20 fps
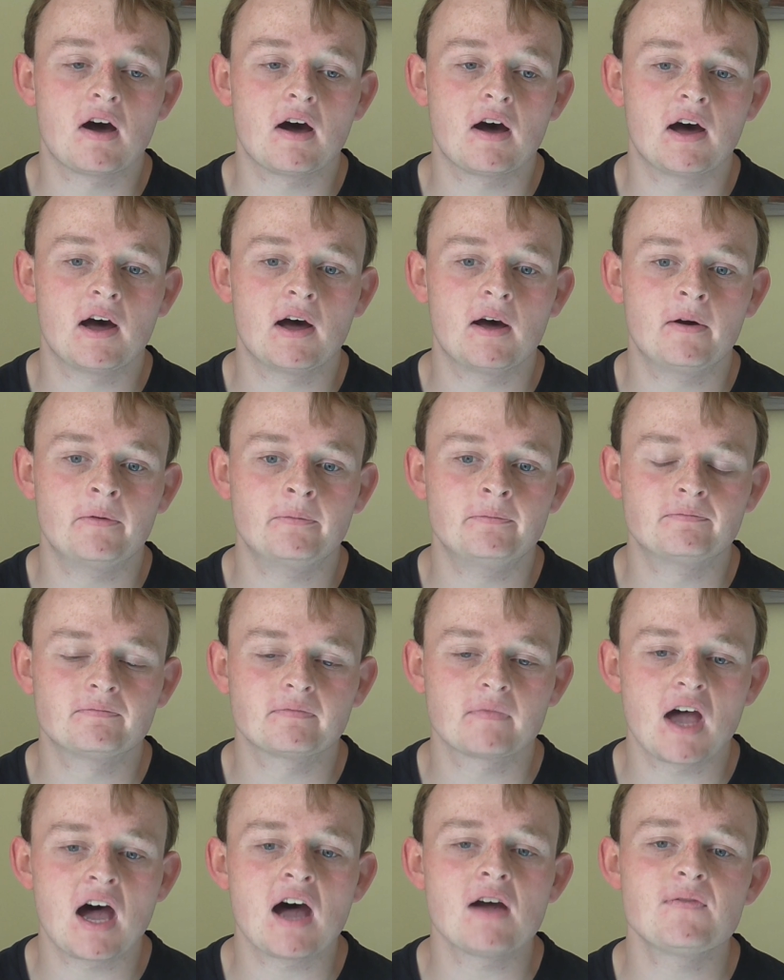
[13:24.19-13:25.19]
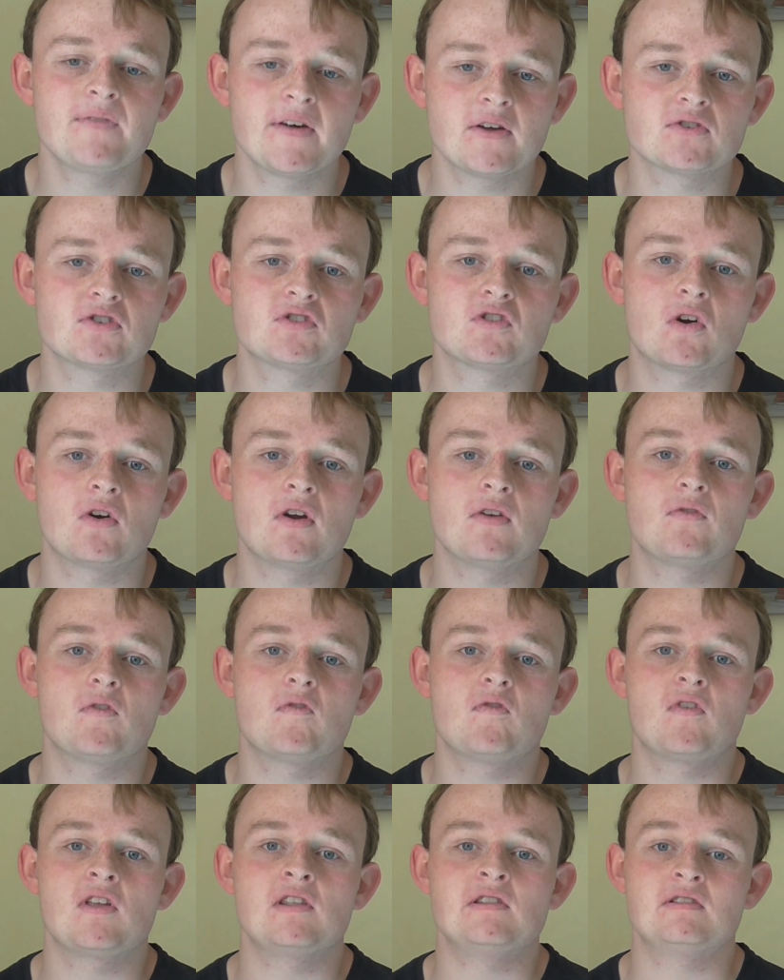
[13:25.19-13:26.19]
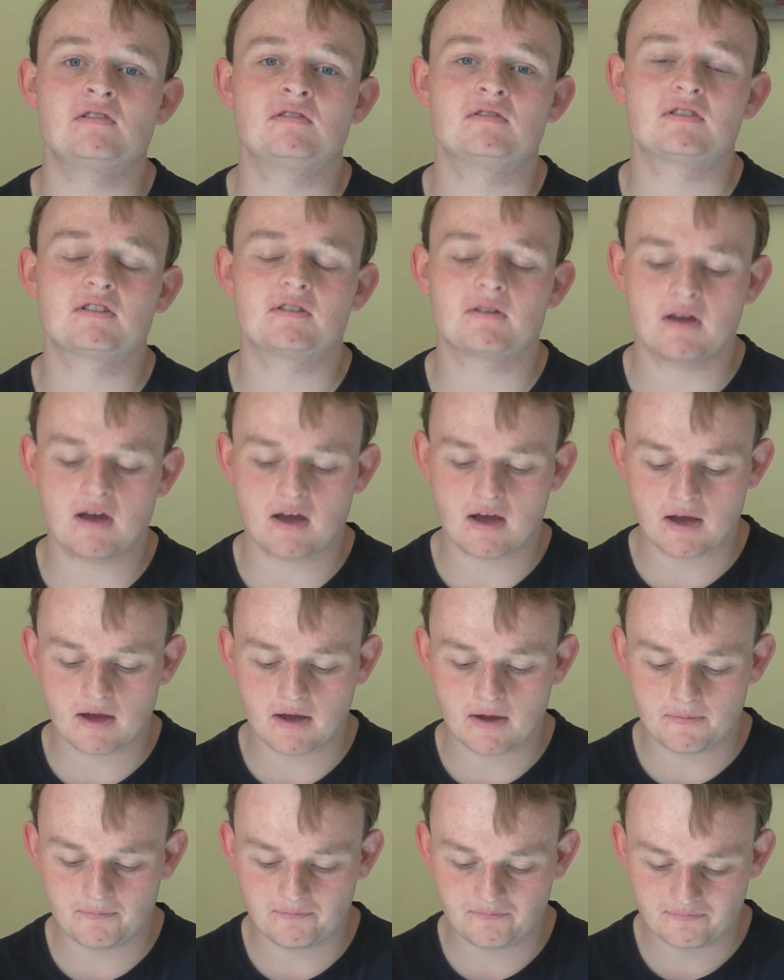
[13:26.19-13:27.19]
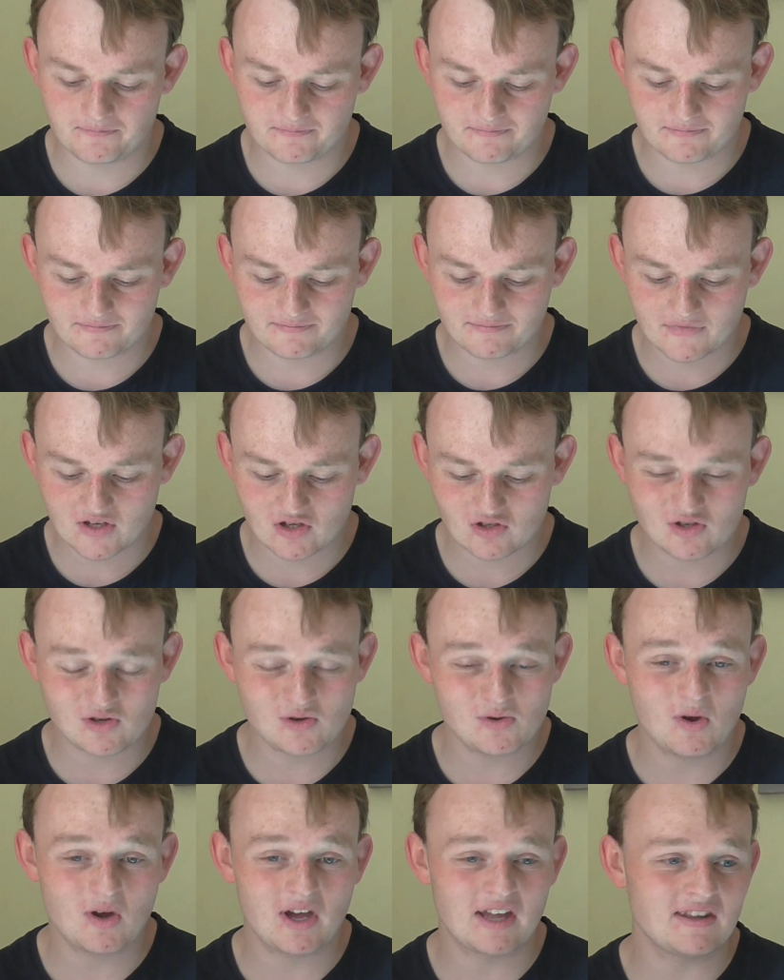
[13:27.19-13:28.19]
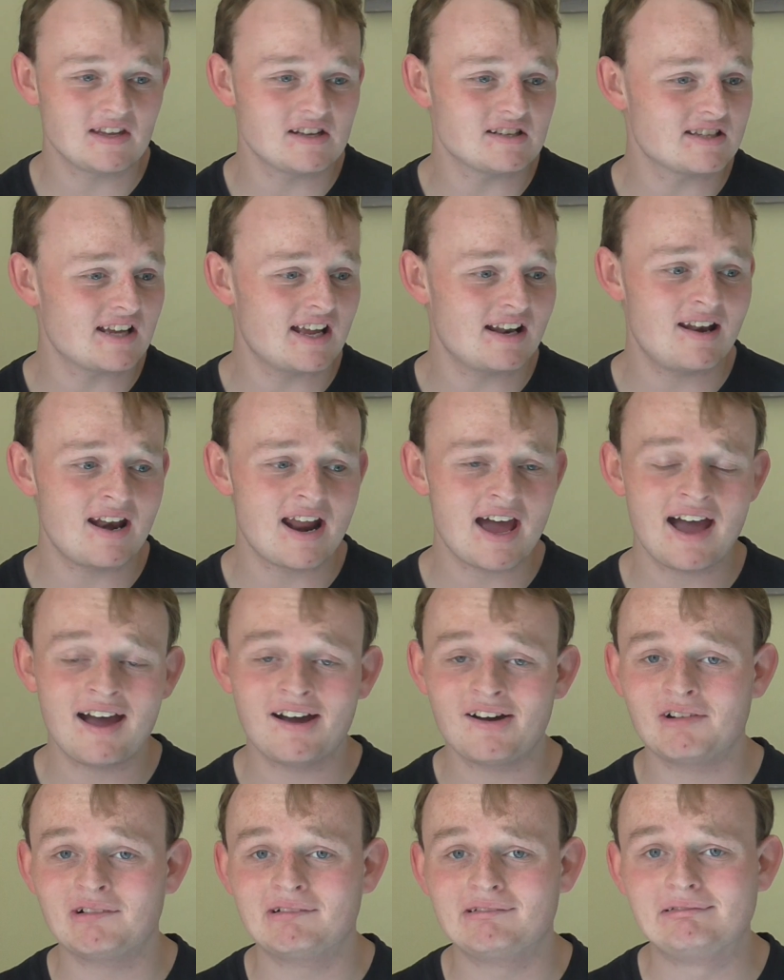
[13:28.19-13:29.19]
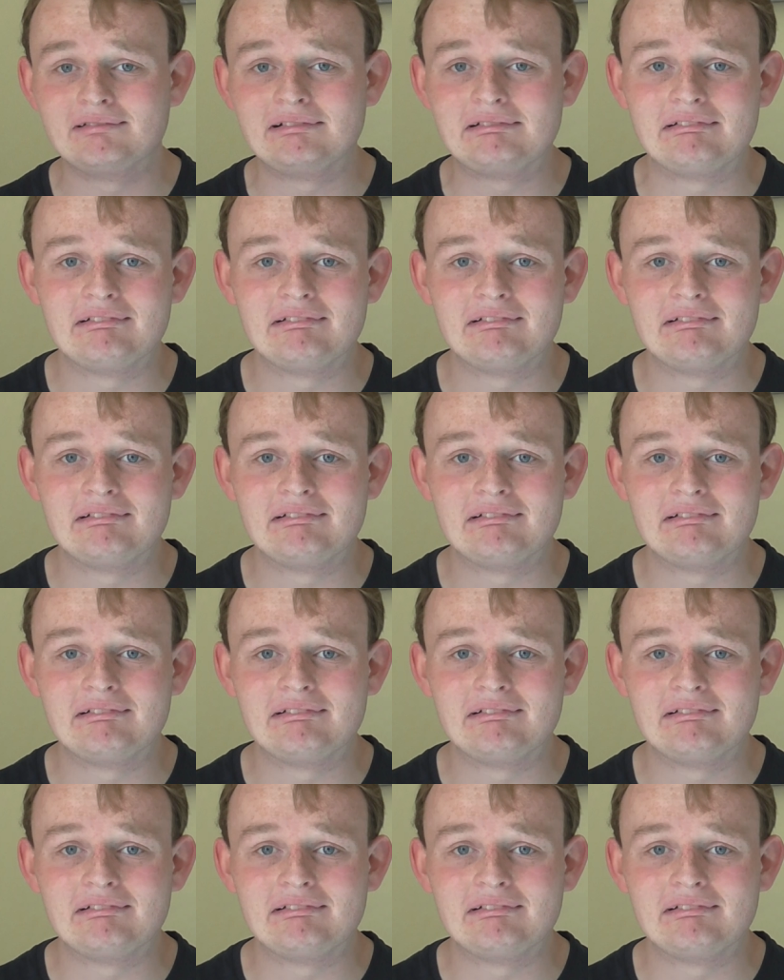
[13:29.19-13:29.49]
I felt sorry for Finland, because who can they send now?